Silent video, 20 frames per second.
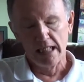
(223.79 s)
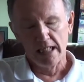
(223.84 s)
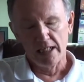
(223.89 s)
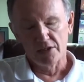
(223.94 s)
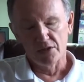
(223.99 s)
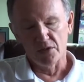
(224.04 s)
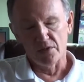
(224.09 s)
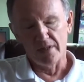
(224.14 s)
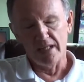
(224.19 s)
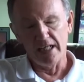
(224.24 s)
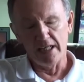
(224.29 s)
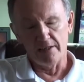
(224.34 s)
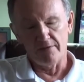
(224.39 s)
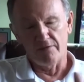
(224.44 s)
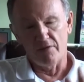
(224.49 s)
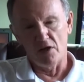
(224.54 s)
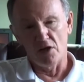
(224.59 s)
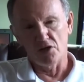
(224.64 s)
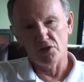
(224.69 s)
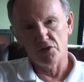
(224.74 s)
So then it
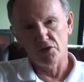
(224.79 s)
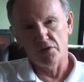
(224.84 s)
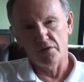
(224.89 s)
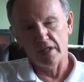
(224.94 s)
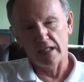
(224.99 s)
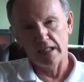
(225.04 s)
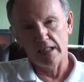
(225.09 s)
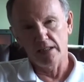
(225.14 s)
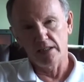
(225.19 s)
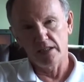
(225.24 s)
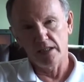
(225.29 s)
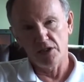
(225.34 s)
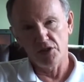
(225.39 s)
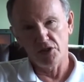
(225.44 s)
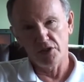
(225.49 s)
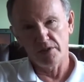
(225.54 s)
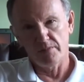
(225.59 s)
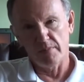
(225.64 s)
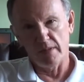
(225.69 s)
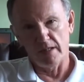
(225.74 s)
falls to the
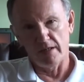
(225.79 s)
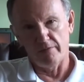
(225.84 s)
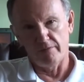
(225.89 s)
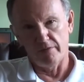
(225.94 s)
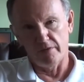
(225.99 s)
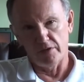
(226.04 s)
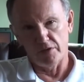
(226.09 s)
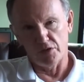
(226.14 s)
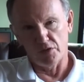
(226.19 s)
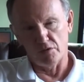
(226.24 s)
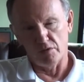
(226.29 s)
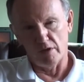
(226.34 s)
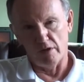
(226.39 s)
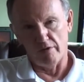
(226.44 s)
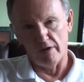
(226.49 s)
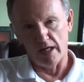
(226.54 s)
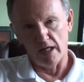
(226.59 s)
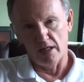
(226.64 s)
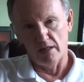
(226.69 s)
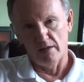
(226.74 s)
contingent
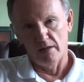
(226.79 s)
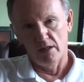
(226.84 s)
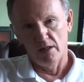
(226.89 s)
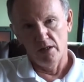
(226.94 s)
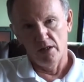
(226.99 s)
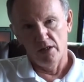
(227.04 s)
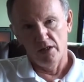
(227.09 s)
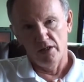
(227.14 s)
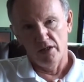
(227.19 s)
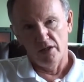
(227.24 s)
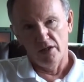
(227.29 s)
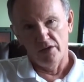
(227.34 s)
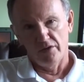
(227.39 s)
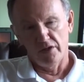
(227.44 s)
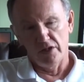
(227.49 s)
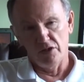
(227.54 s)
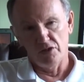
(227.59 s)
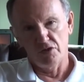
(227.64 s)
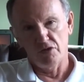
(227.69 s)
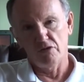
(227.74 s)
beneficiary.
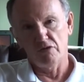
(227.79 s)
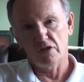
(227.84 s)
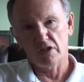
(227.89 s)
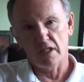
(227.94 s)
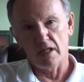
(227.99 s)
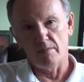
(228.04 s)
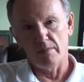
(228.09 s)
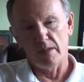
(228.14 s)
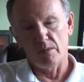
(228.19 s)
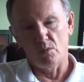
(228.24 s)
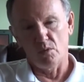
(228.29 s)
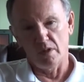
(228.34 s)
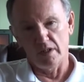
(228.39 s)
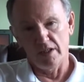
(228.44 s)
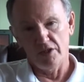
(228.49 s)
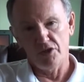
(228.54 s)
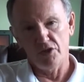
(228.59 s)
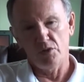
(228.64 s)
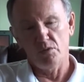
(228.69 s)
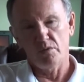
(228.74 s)
The insurance company will
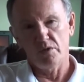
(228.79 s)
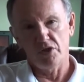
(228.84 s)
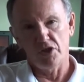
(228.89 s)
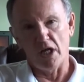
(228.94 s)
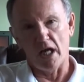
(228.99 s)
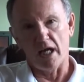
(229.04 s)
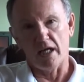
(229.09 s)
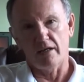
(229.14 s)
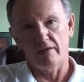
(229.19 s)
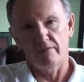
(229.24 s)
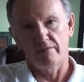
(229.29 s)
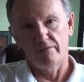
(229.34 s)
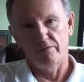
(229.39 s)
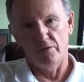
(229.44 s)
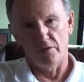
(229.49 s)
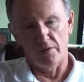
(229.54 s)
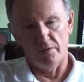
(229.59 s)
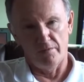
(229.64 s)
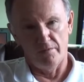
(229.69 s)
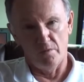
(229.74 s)
issue a check for
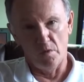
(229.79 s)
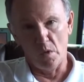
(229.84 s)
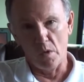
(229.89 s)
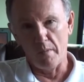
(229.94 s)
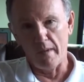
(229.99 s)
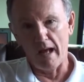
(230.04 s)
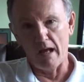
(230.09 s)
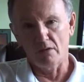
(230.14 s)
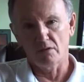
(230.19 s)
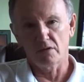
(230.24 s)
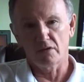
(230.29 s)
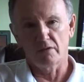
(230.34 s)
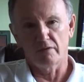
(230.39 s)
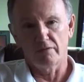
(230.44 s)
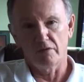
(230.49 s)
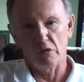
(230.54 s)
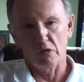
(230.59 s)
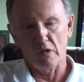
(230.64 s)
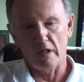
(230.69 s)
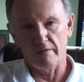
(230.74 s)
the full amount of
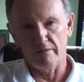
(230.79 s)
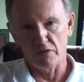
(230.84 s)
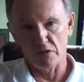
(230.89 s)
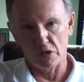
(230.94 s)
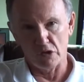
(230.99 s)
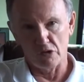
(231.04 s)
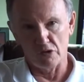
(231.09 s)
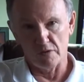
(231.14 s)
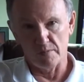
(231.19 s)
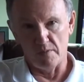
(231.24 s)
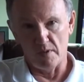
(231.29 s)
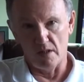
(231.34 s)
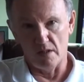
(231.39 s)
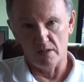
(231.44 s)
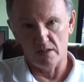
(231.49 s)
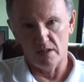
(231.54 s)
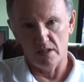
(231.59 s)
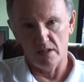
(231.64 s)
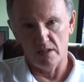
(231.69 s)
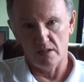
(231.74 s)
your life insurance
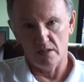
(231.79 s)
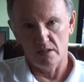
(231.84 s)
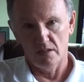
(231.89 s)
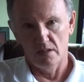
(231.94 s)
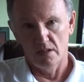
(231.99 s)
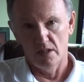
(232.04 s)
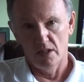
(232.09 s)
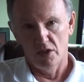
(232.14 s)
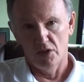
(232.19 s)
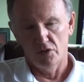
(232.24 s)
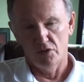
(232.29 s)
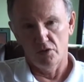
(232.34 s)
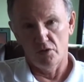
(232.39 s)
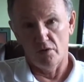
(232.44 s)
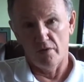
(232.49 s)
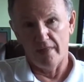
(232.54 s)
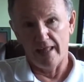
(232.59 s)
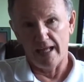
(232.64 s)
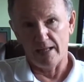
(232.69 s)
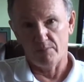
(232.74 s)
policies to
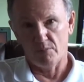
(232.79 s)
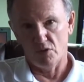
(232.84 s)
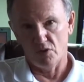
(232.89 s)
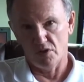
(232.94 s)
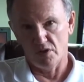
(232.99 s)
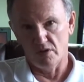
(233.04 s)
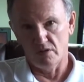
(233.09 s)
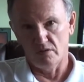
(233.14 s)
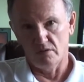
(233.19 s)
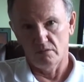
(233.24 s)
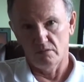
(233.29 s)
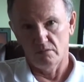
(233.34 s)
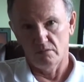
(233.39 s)
that person.